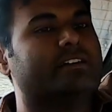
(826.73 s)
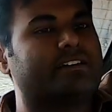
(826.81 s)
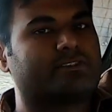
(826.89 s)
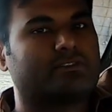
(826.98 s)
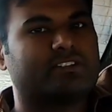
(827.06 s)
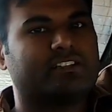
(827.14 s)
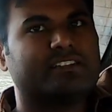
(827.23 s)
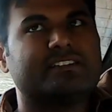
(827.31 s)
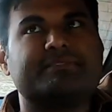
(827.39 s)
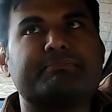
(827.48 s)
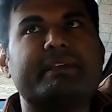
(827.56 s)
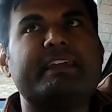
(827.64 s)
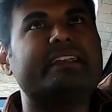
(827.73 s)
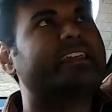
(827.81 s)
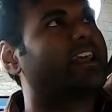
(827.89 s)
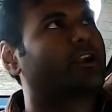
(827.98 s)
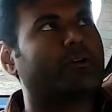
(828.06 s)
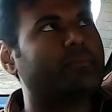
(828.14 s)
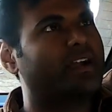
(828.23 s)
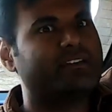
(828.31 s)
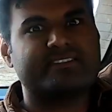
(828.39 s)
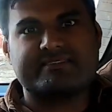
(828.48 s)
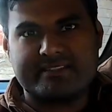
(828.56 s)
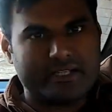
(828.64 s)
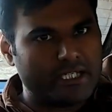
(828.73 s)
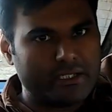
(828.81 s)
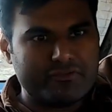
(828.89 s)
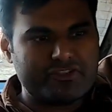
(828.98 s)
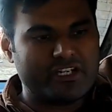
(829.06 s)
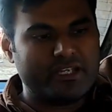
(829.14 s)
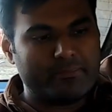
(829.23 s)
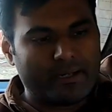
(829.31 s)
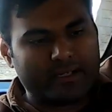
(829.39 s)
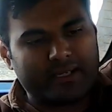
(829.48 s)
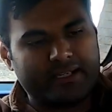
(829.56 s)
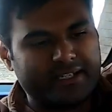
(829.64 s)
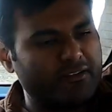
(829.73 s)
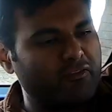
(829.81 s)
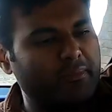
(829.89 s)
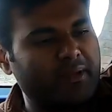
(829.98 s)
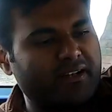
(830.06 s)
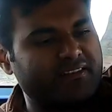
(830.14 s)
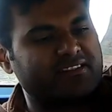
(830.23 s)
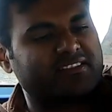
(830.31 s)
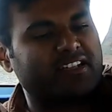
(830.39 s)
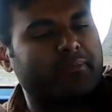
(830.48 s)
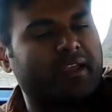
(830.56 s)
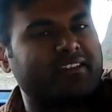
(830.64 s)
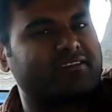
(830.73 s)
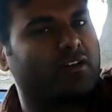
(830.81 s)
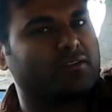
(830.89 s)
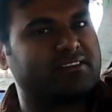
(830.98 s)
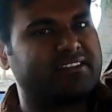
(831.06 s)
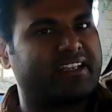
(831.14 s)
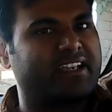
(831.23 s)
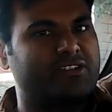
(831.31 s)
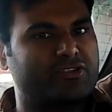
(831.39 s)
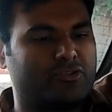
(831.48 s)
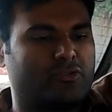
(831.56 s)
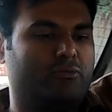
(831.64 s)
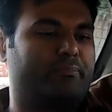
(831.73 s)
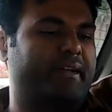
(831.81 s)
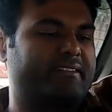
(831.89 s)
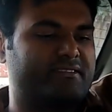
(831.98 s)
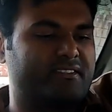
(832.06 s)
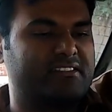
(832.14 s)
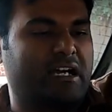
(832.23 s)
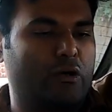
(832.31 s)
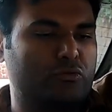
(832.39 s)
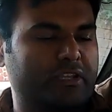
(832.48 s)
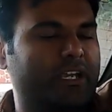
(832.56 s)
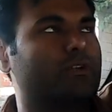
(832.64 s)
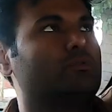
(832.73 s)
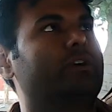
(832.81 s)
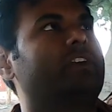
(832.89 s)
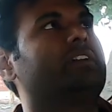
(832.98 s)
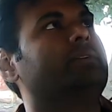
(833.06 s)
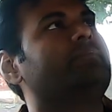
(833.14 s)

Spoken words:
So the speed cannot be adjusted individually, but it will be adjusted based on the second row passengers, how they do it.